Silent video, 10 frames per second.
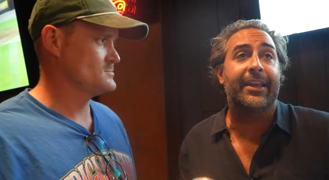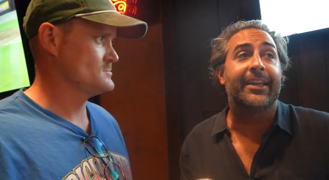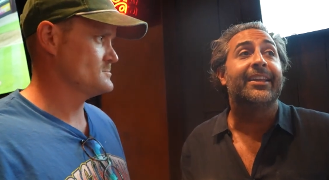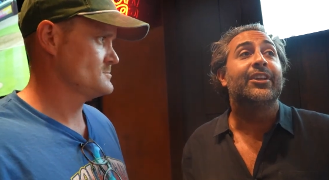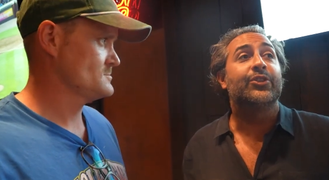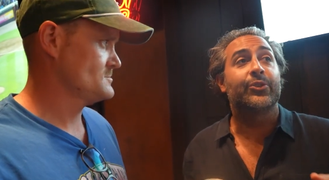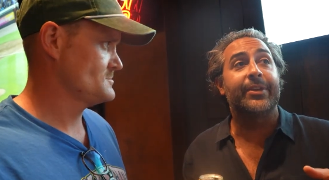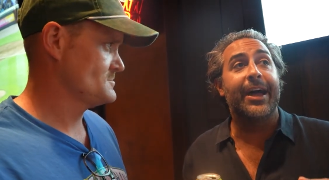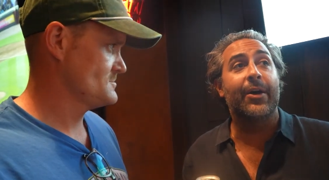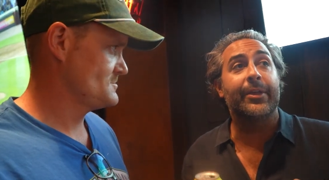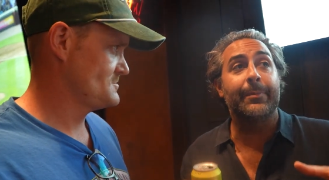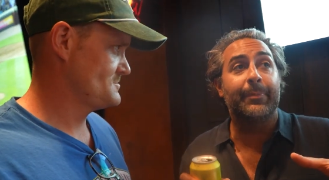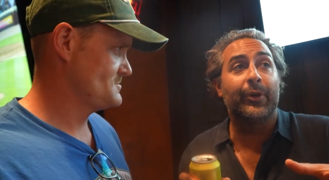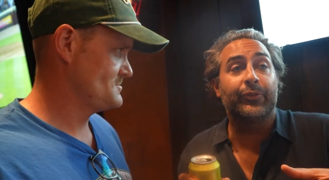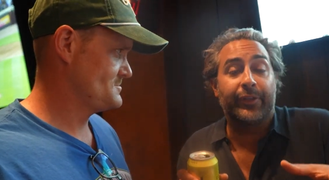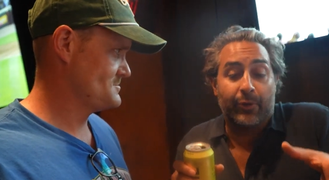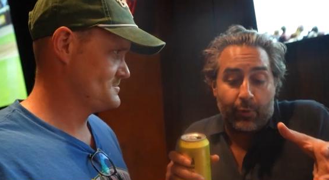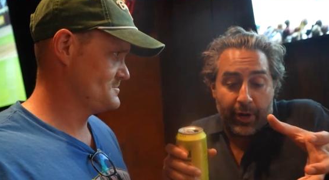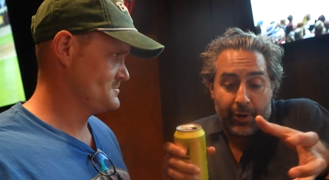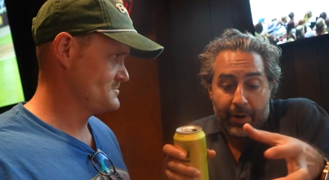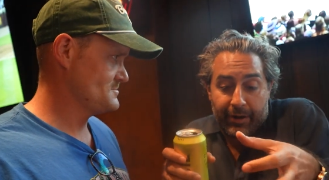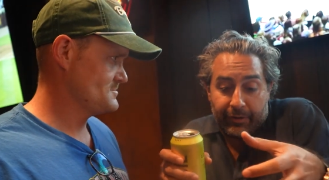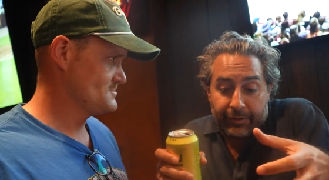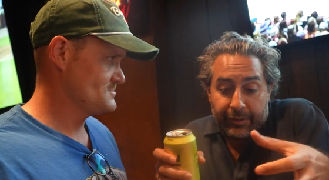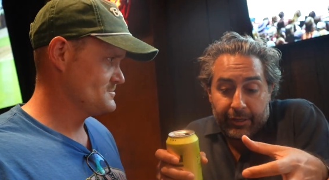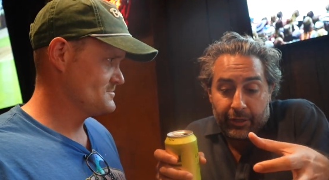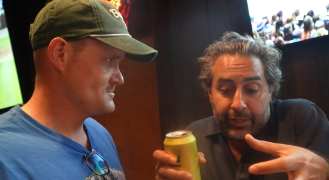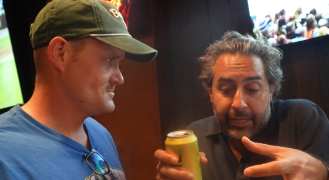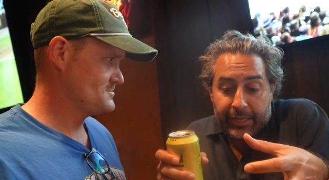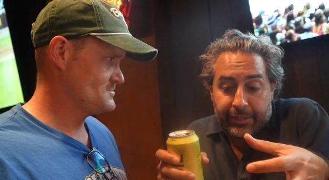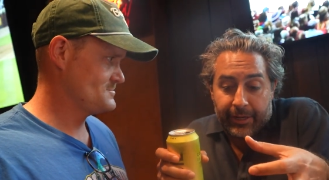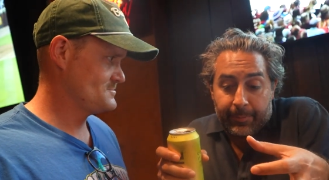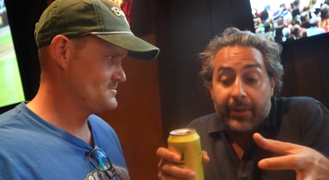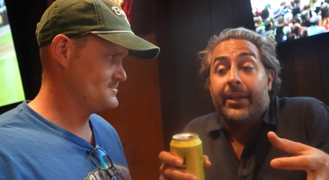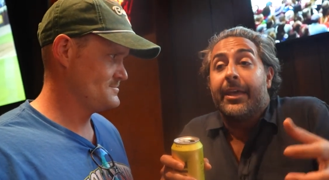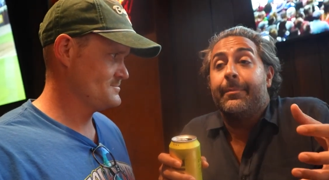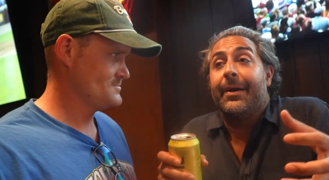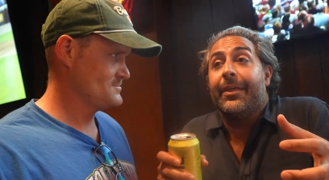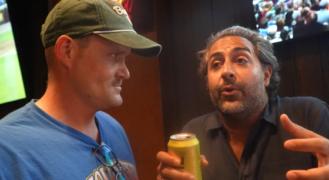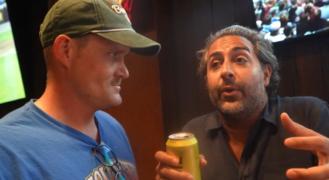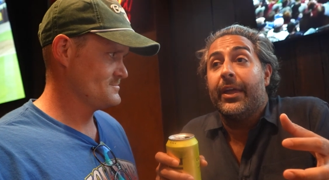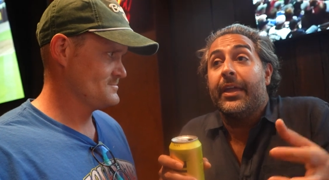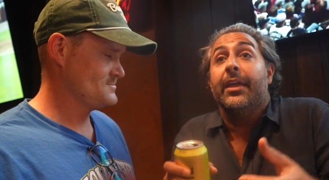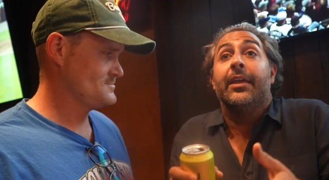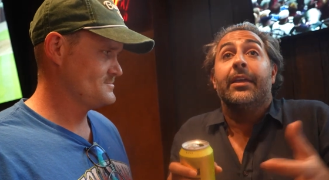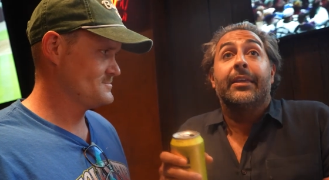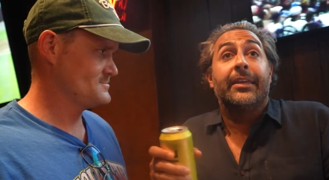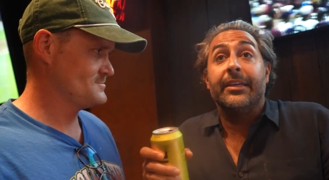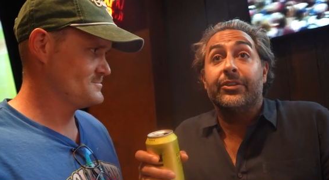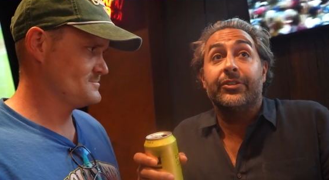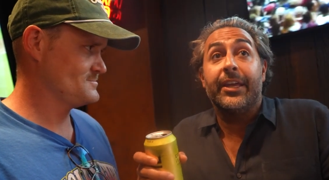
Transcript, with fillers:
Speaker 1: it. So now he built it right around his little kingdom. And by the way, kings are